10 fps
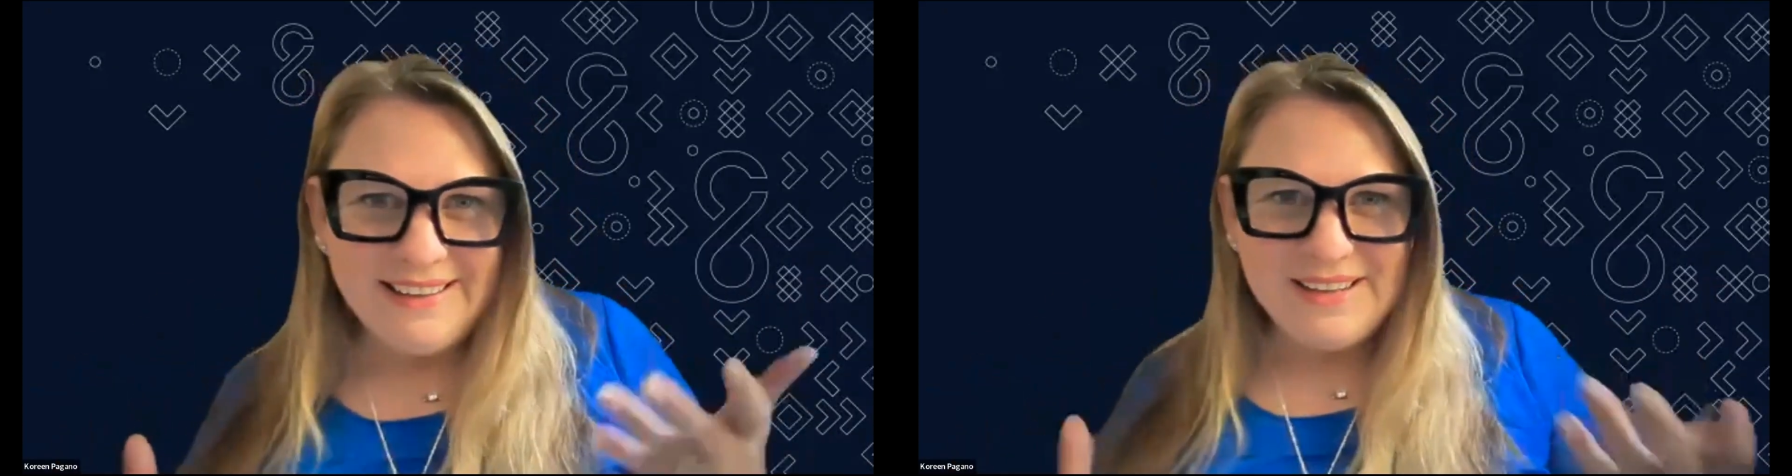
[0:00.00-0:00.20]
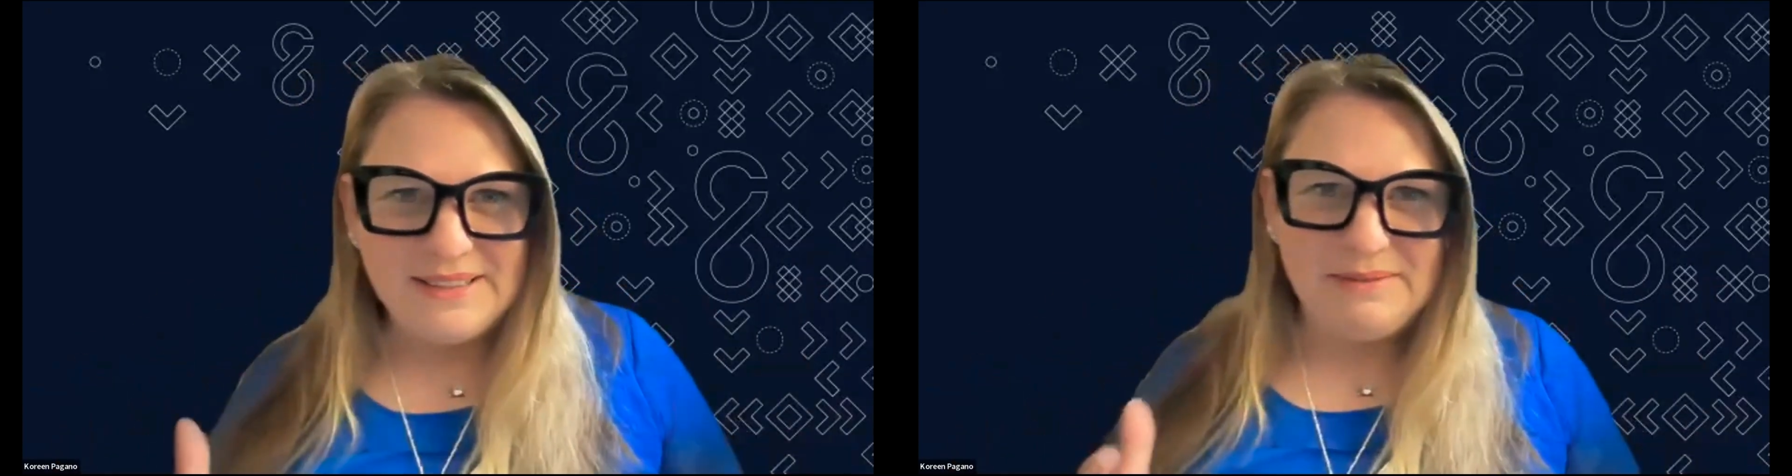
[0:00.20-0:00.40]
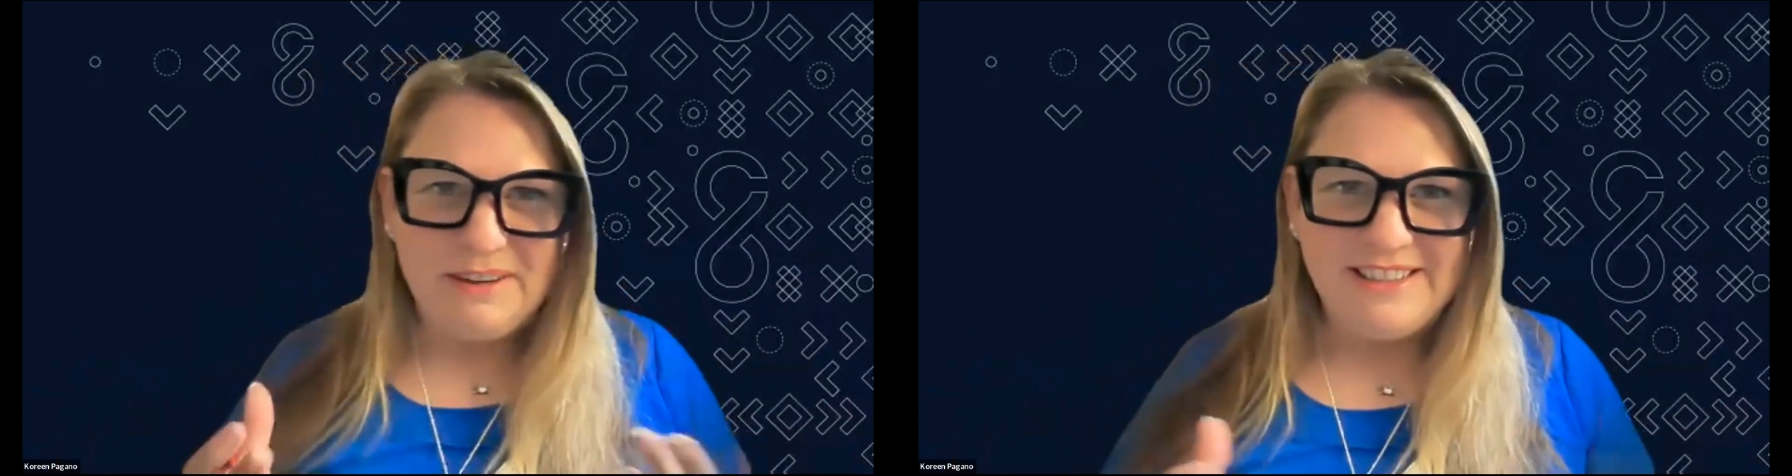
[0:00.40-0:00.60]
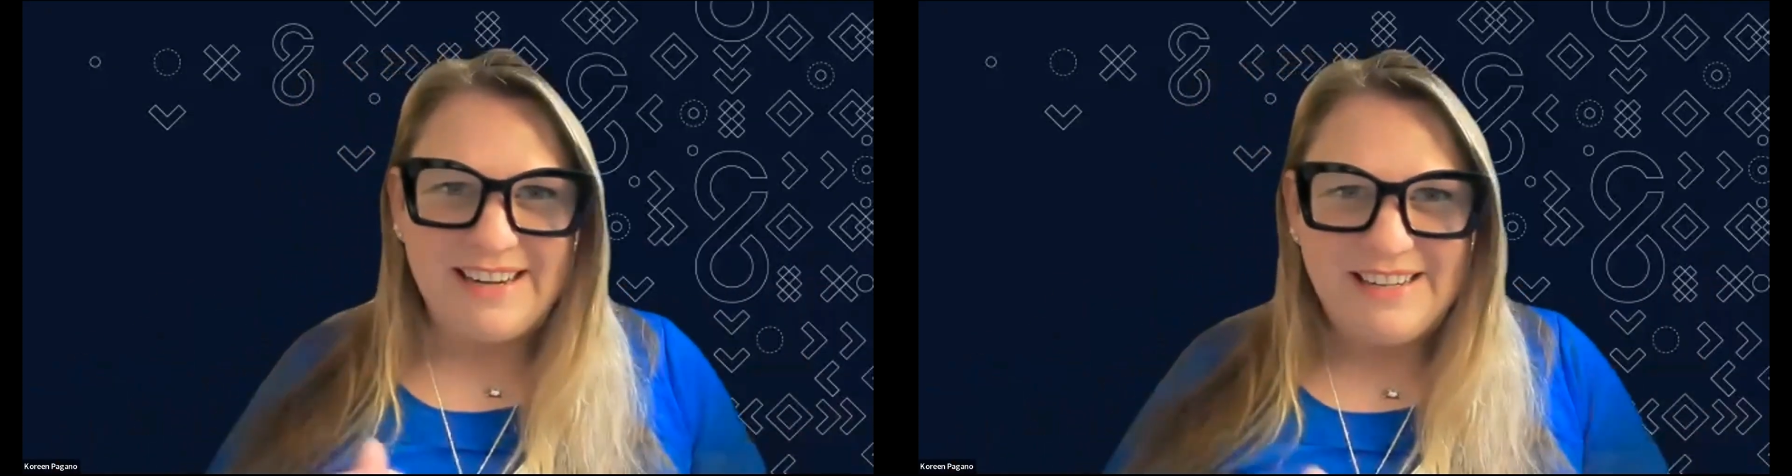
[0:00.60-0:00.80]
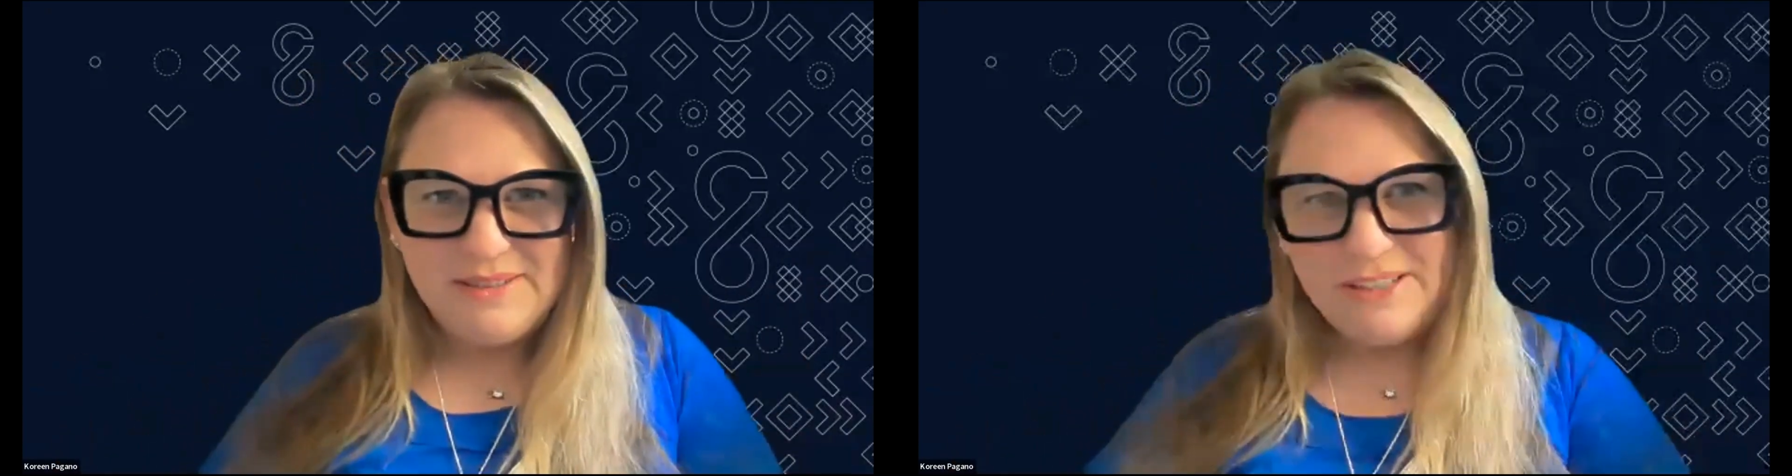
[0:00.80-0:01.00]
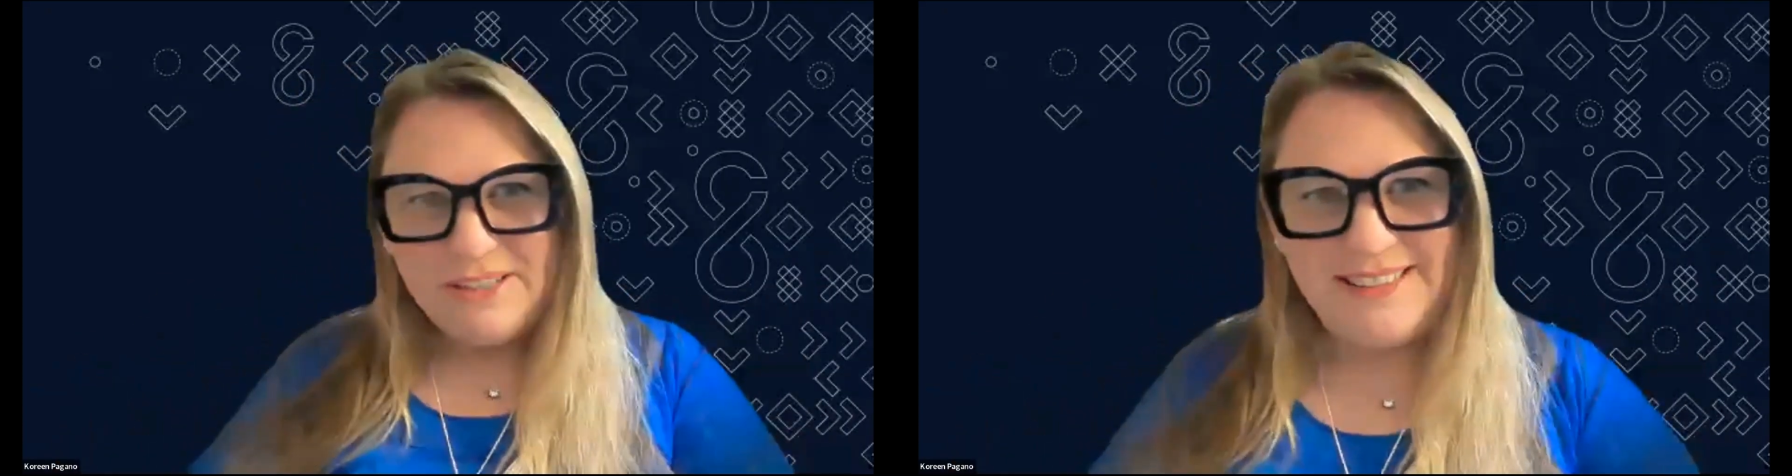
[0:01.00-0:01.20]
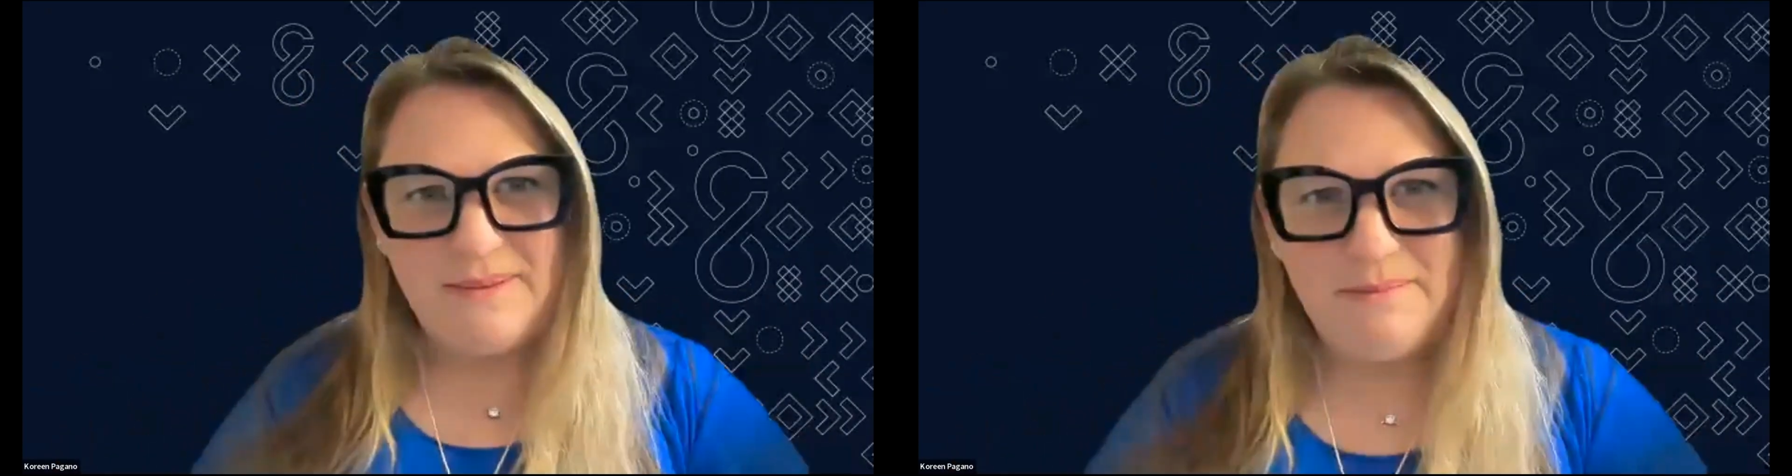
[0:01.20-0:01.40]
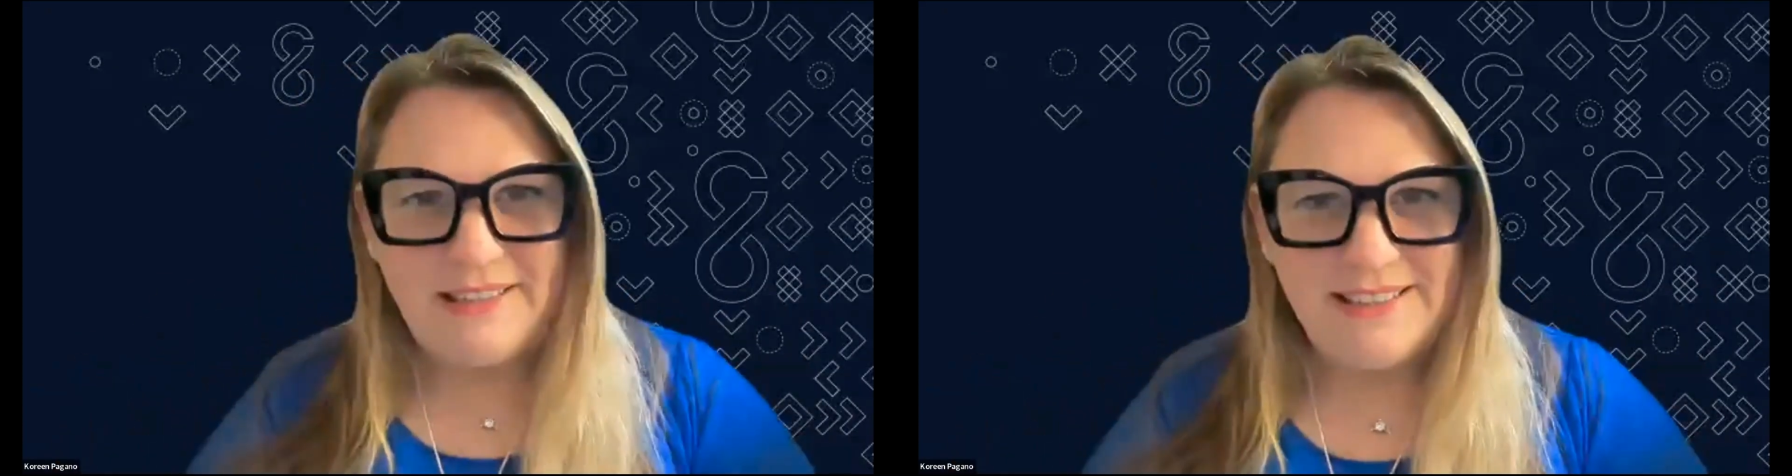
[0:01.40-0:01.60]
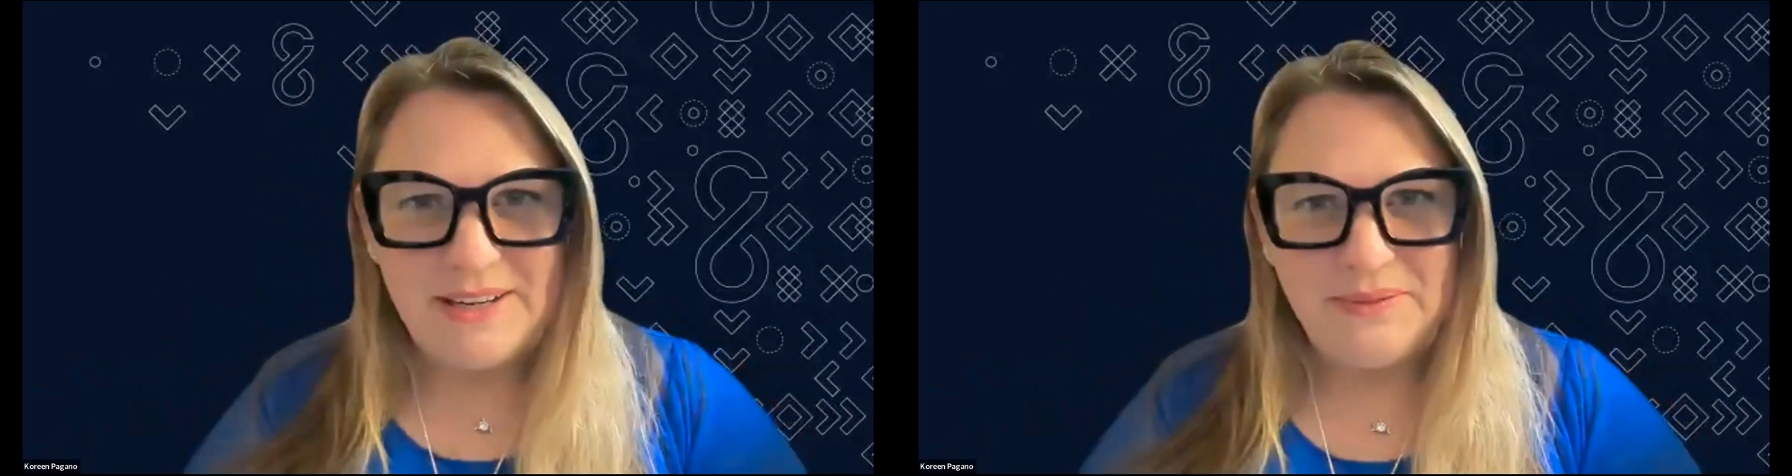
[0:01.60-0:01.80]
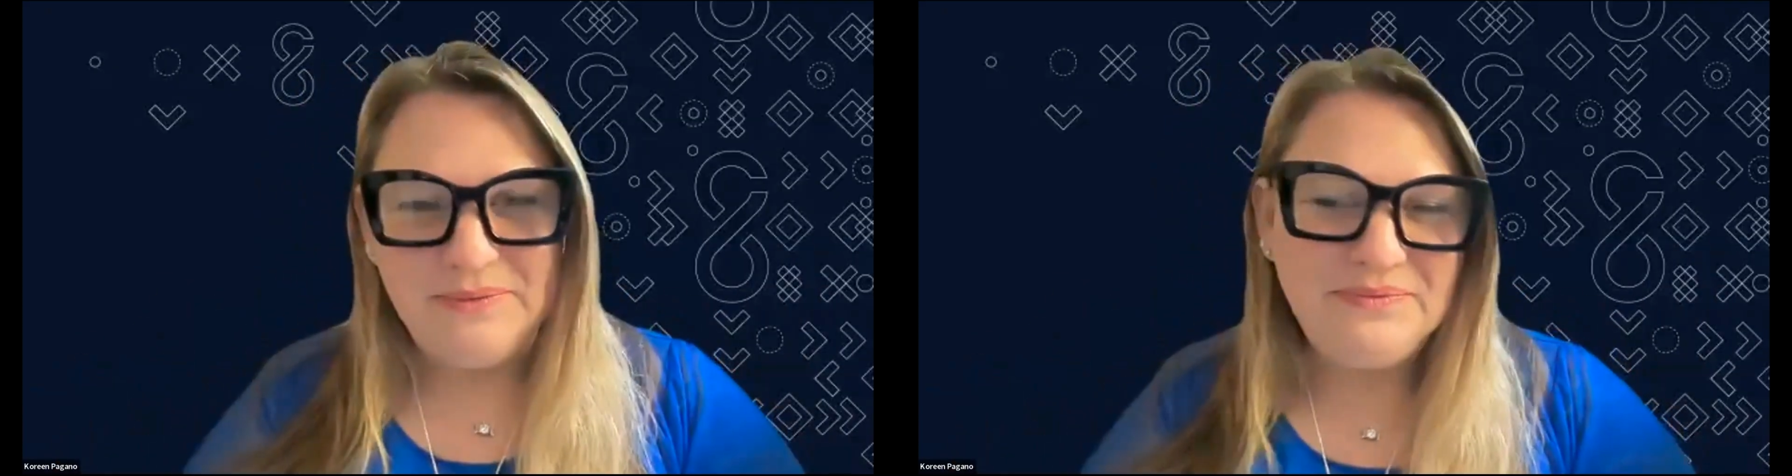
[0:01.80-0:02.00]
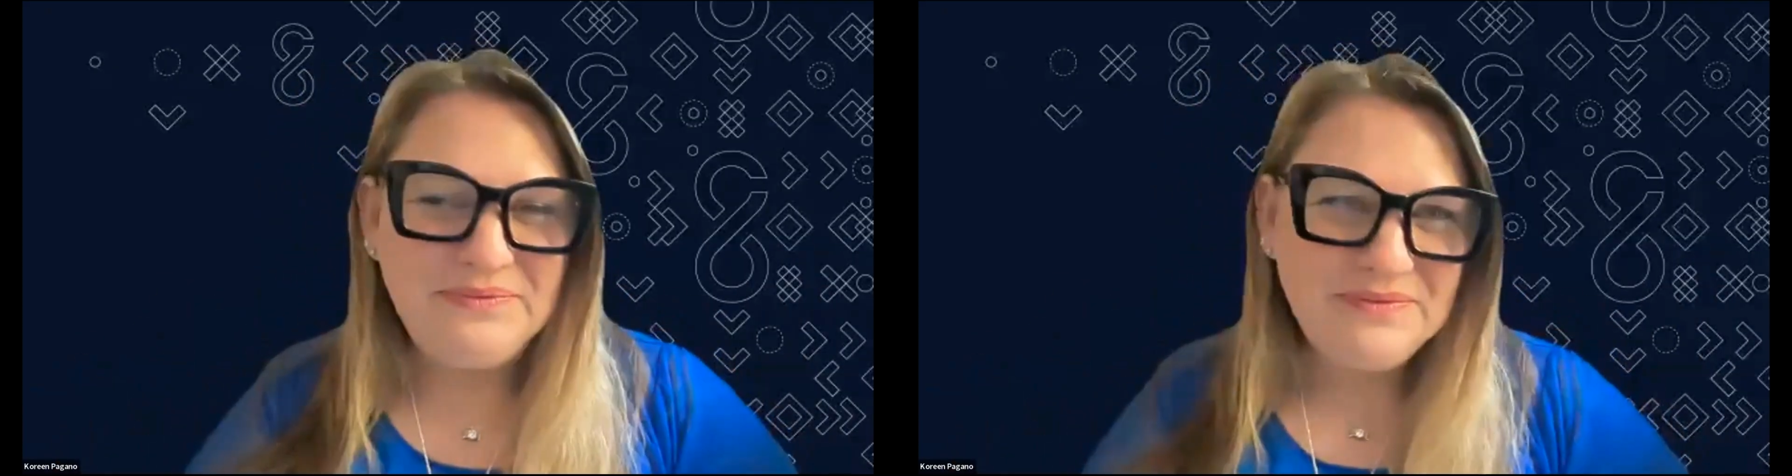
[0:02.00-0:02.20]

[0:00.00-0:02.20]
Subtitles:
customer education, what does that mean to you?